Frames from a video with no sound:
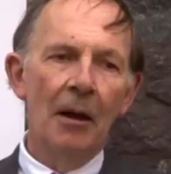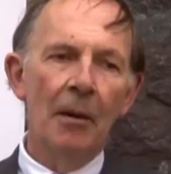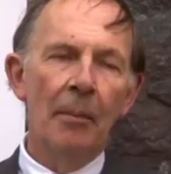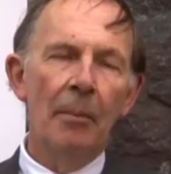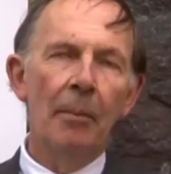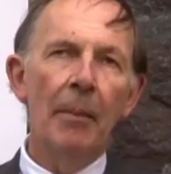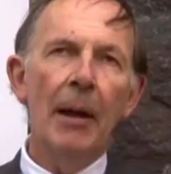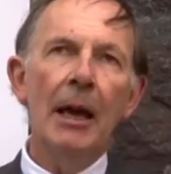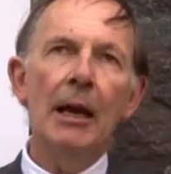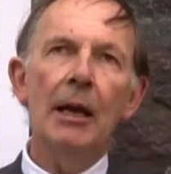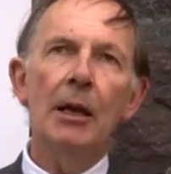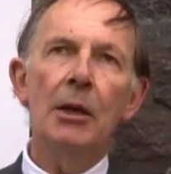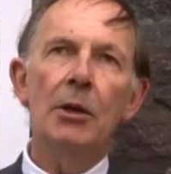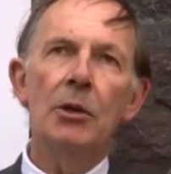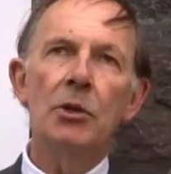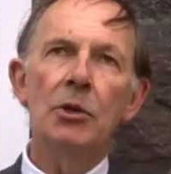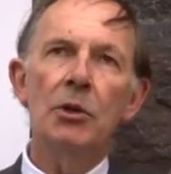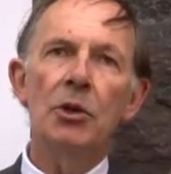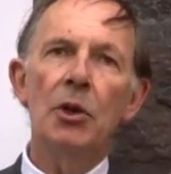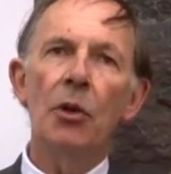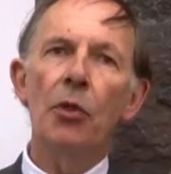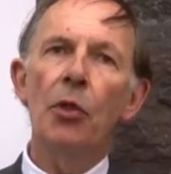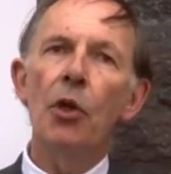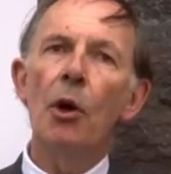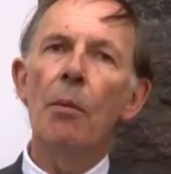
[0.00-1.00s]

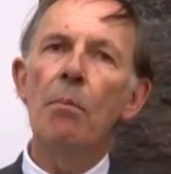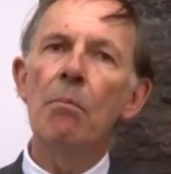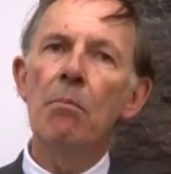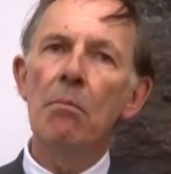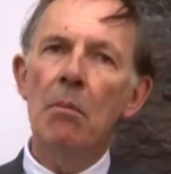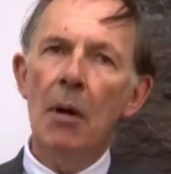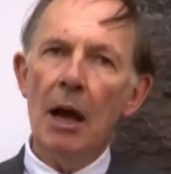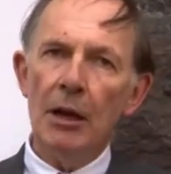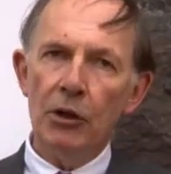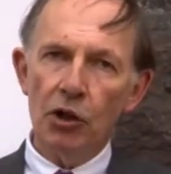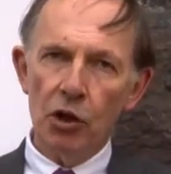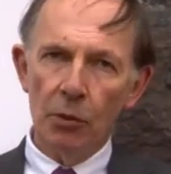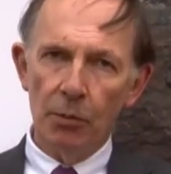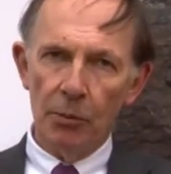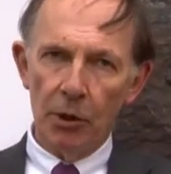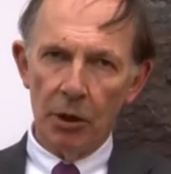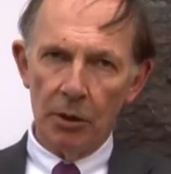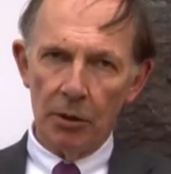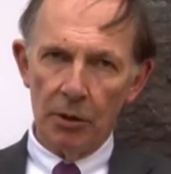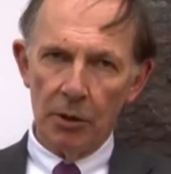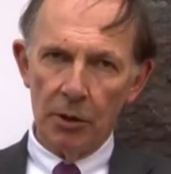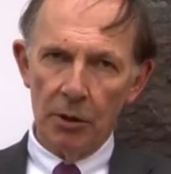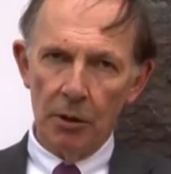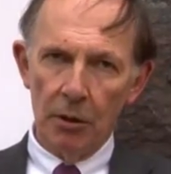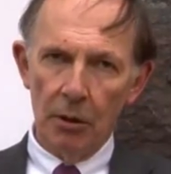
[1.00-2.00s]
makes the
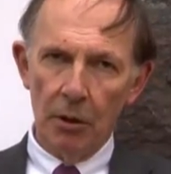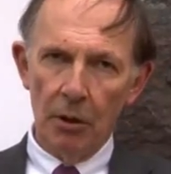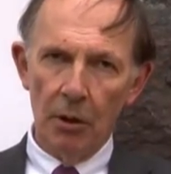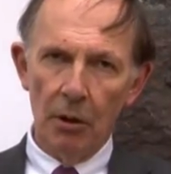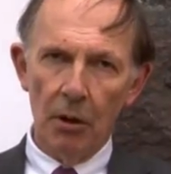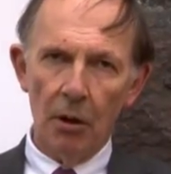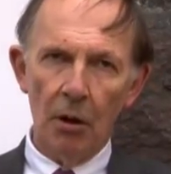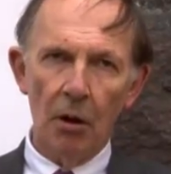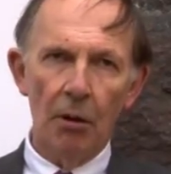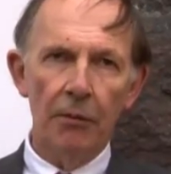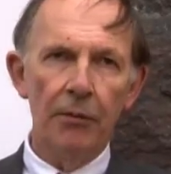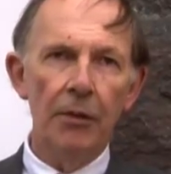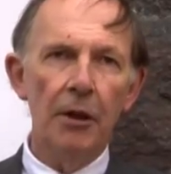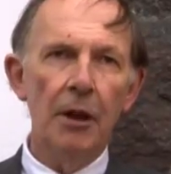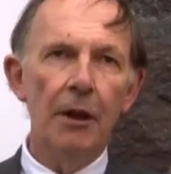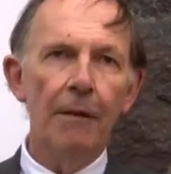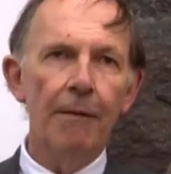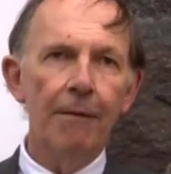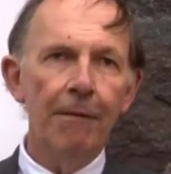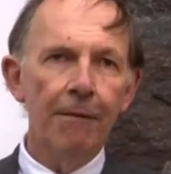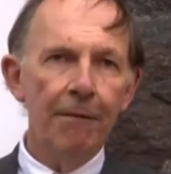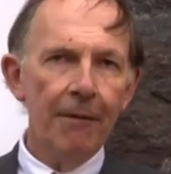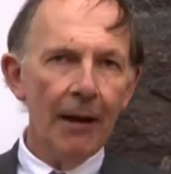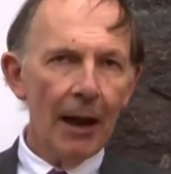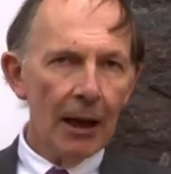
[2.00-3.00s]
measurement of the
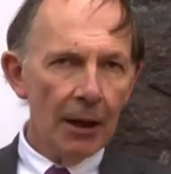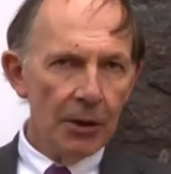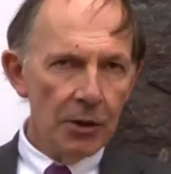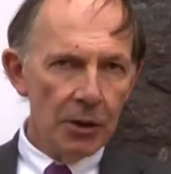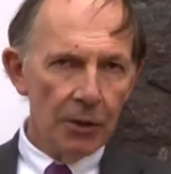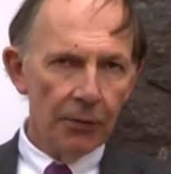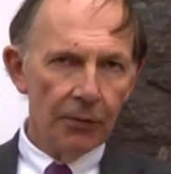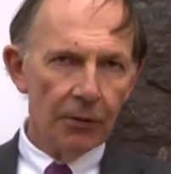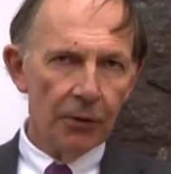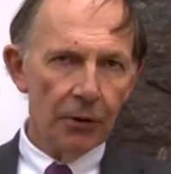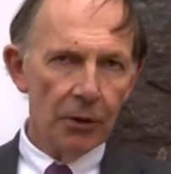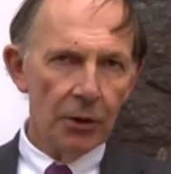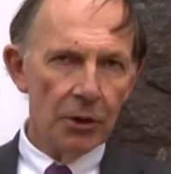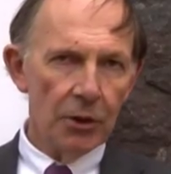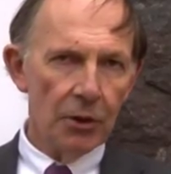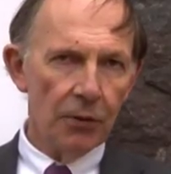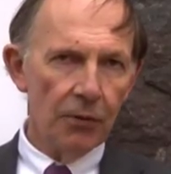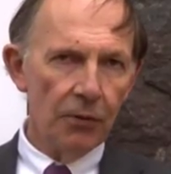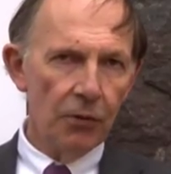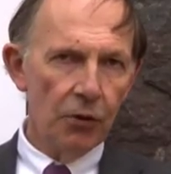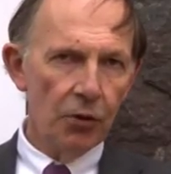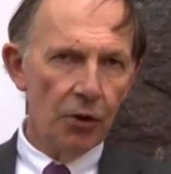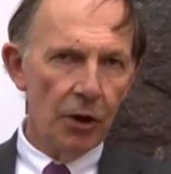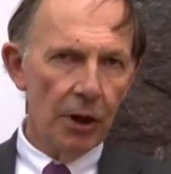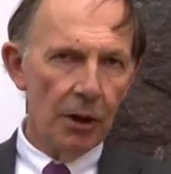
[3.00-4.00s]
effectiveness
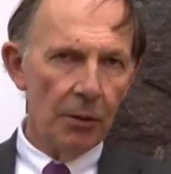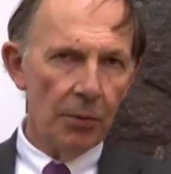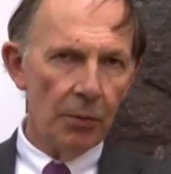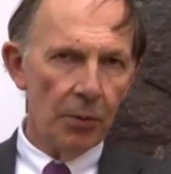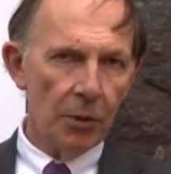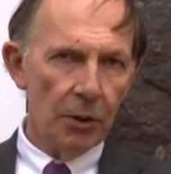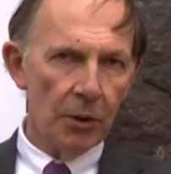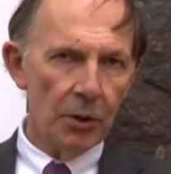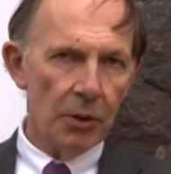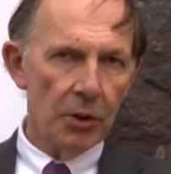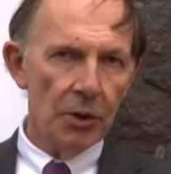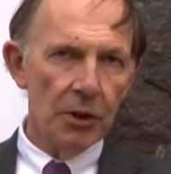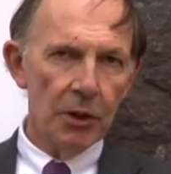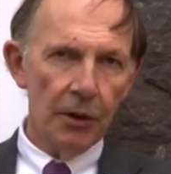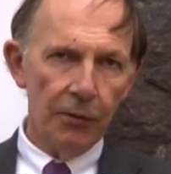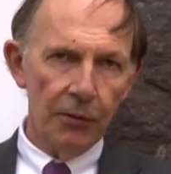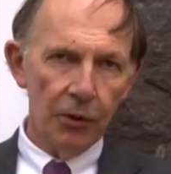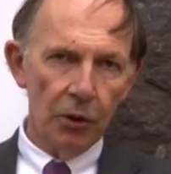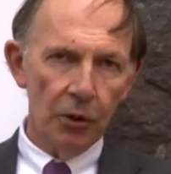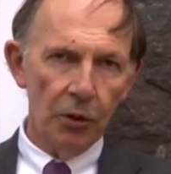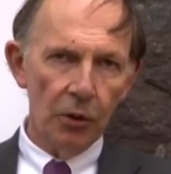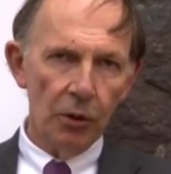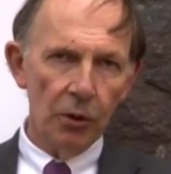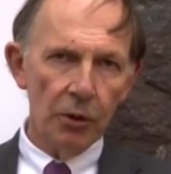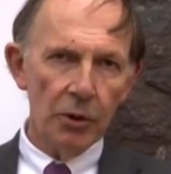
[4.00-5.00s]
of treatments
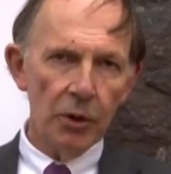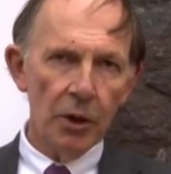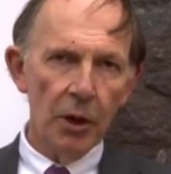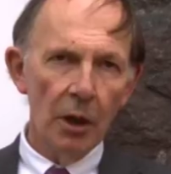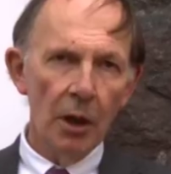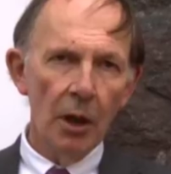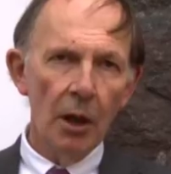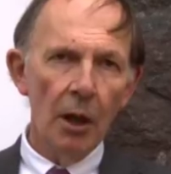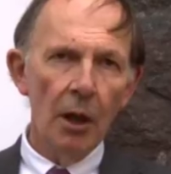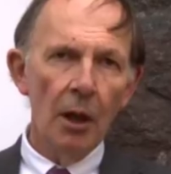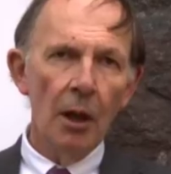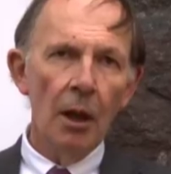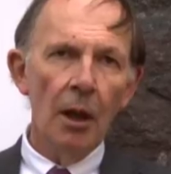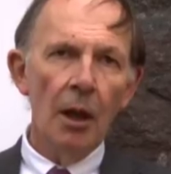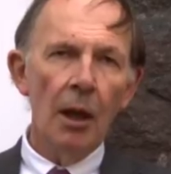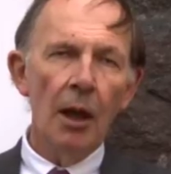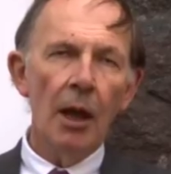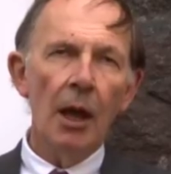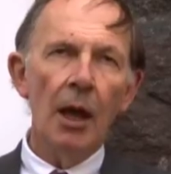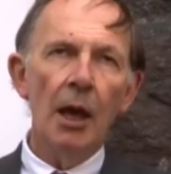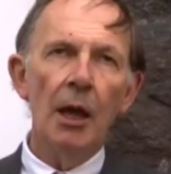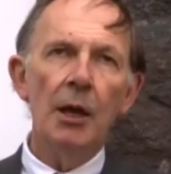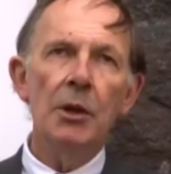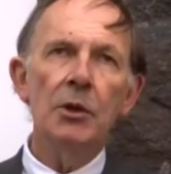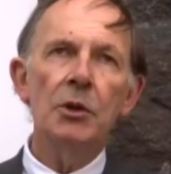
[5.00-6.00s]
difficult
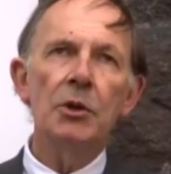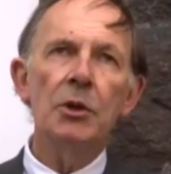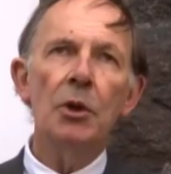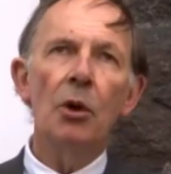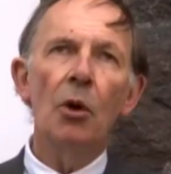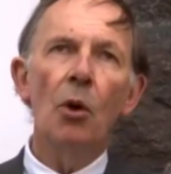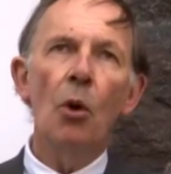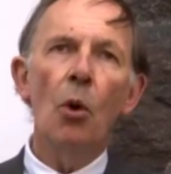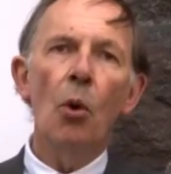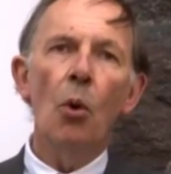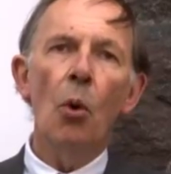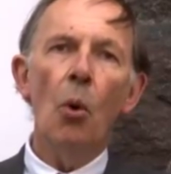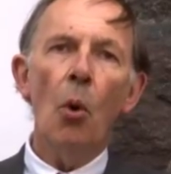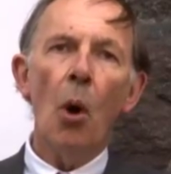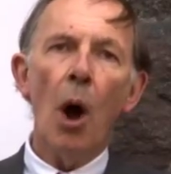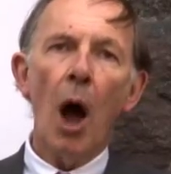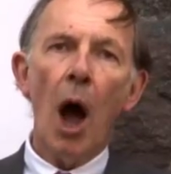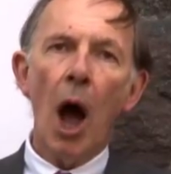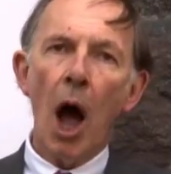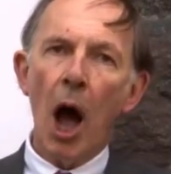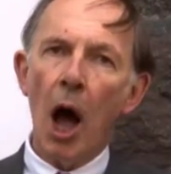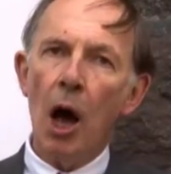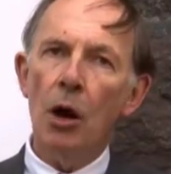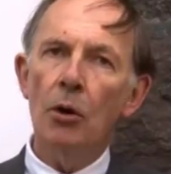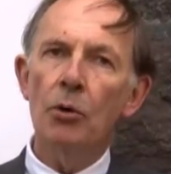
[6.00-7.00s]
is,
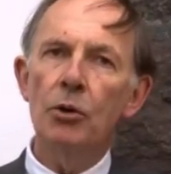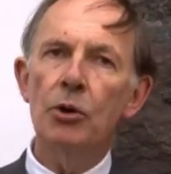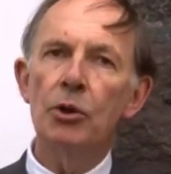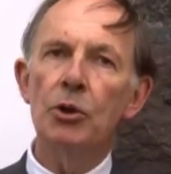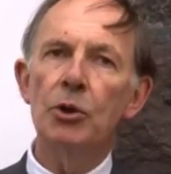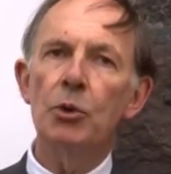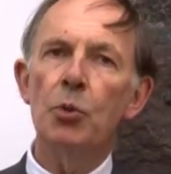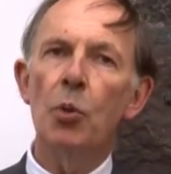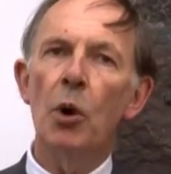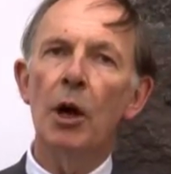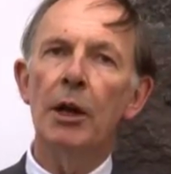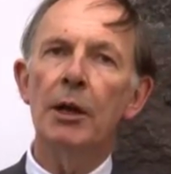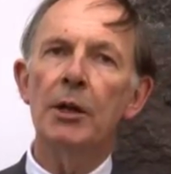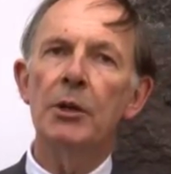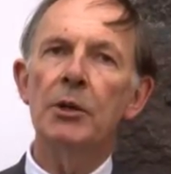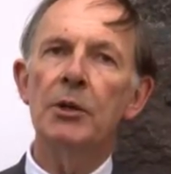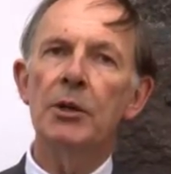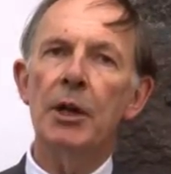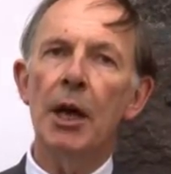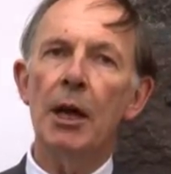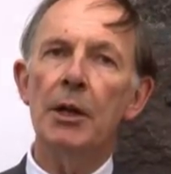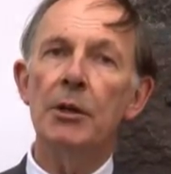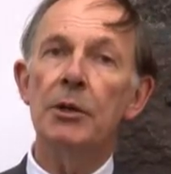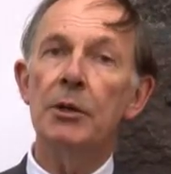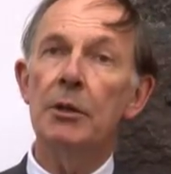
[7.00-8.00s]
how does one
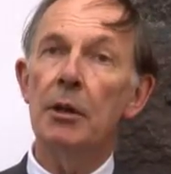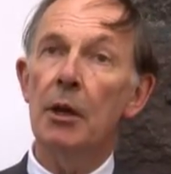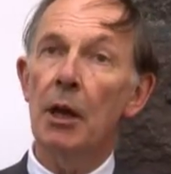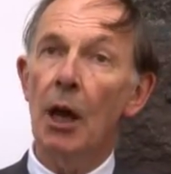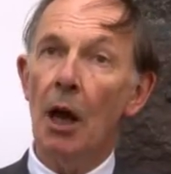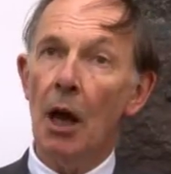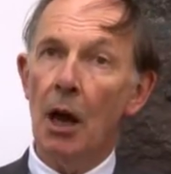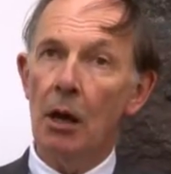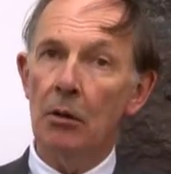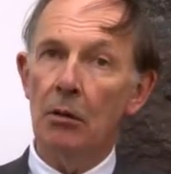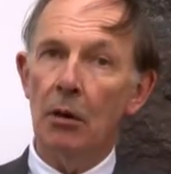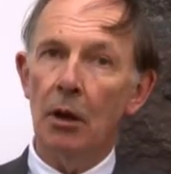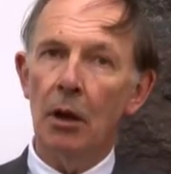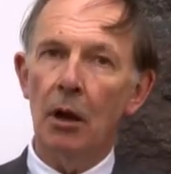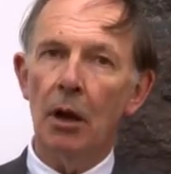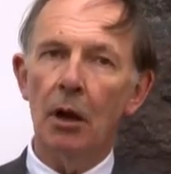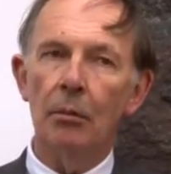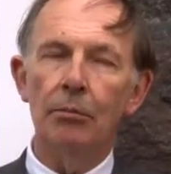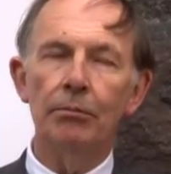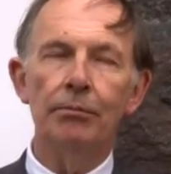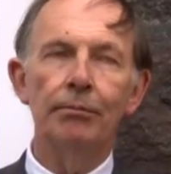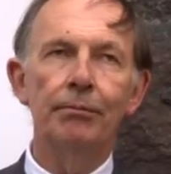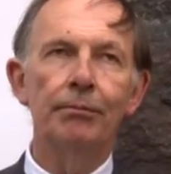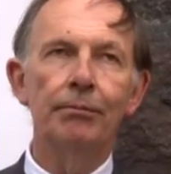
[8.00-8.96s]
assess the outcome?